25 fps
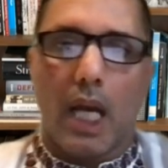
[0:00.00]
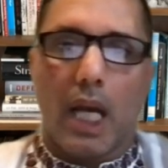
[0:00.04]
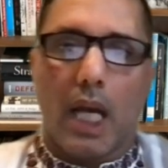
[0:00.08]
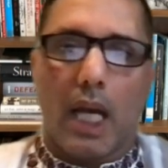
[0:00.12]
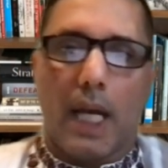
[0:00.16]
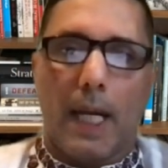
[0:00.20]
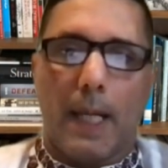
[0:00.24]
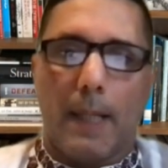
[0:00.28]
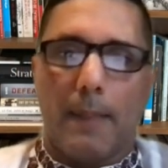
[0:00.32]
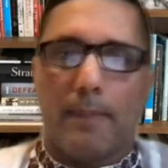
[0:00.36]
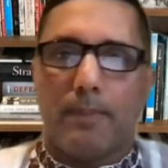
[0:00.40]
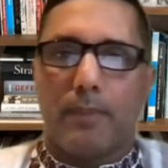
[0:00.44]

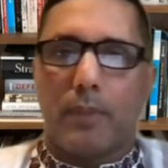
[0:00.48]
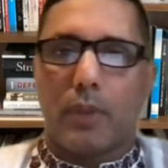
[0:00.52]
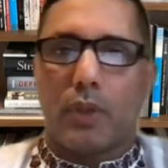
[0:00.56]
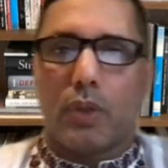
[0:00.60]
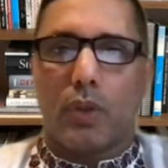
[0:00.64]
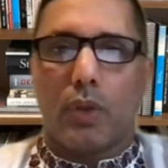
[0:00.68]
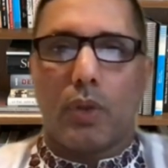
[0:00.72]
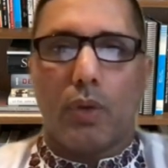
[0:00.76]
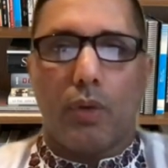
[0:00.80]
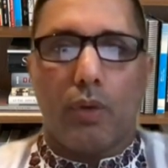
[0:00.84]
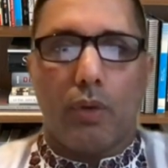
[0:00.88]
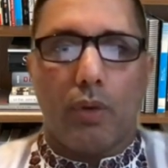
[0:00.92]
Um,
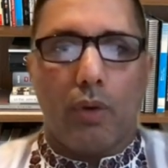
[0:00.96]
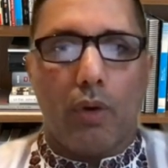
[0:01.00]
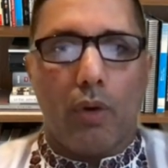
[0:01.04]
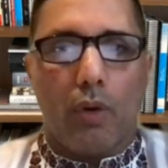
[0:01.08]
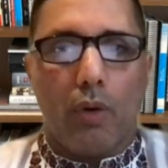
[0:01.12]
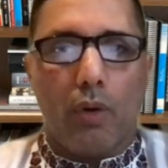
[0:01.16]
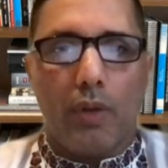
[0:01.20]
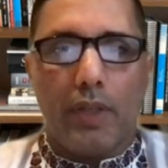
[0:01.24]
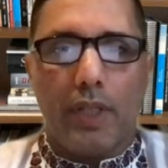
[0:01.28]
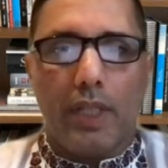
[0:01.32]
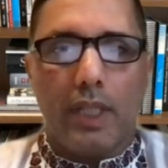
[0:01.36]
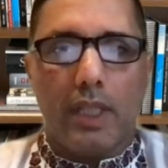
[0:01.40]
so
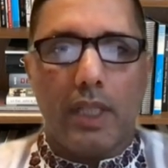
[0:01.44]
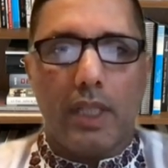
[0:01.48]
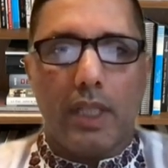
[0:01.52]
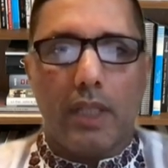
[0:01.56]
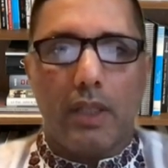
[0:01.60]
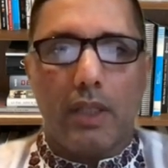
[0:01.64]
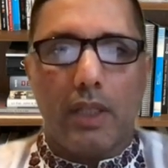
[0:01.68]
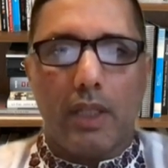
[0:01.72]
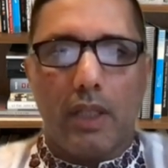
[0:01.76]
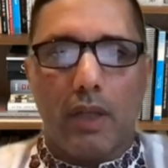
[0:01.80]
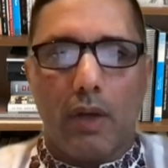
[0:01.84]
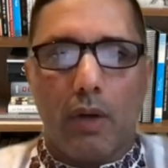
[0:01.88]
all these, uh,
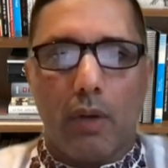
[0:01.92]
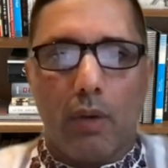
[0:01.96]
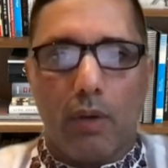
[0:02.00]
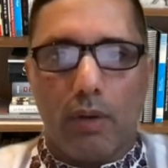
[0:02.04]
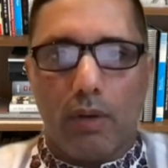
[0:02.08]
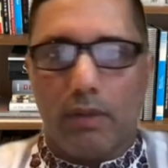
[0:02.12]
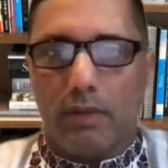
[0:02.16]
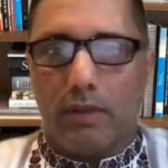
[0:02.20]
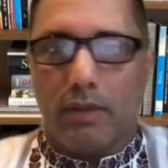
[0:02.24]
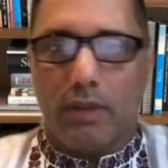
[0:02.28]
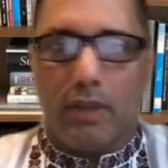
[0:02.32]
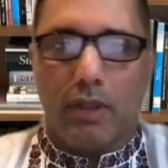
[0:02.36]
the, all,
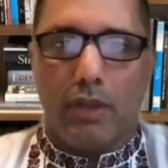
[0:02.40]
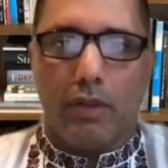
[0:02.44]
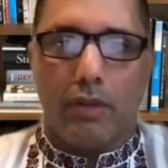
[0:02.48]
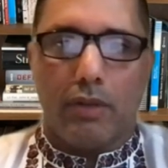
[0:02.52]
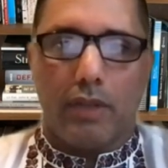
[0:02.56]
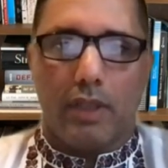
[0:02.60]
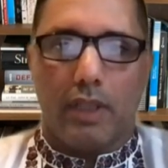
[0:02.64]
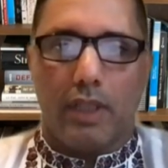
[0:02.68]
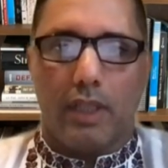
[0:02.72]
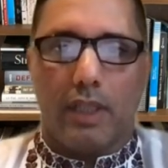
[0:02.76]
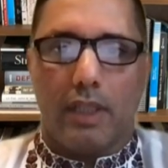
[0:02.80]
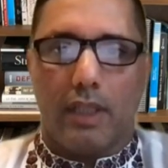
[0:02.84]
you know,
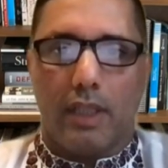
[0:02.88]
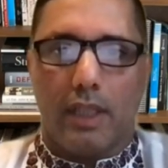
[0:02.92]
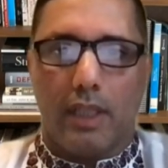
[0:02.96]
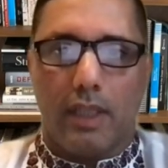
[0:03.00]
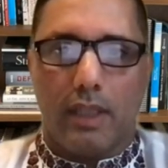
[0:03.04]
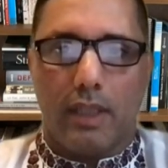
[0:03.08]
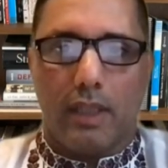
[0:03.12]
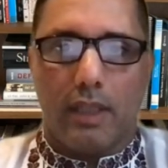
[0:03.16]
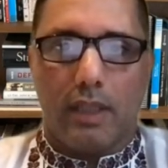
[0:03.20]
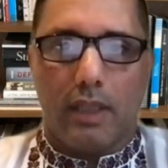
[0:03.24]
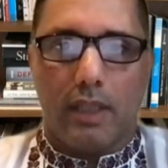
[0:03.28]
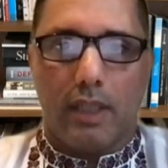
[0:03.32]
the,
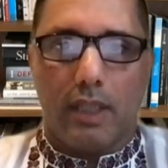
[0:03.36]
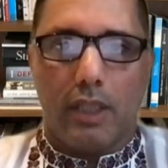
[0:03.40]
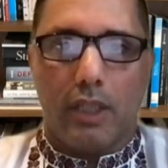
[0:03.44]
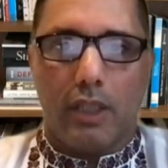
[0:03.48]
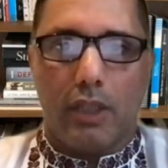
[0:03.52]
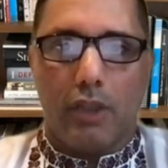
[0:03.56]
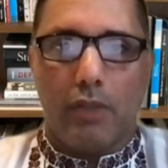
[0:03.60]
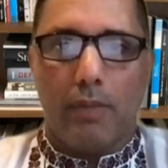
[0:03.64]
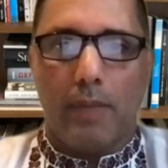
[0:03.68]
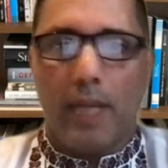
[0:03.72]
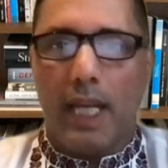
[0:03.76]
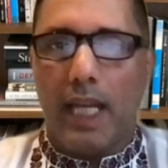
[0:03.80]
the,
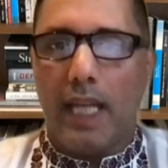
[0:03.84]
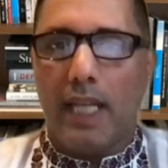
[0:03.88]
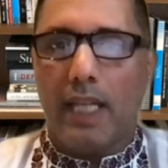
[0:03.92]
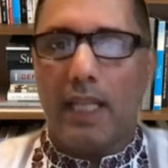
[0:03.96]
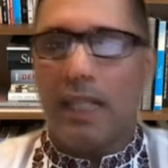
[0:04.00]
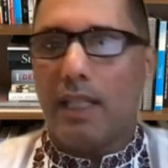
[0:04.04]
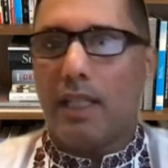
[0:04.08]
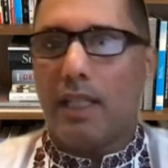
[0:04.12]
you may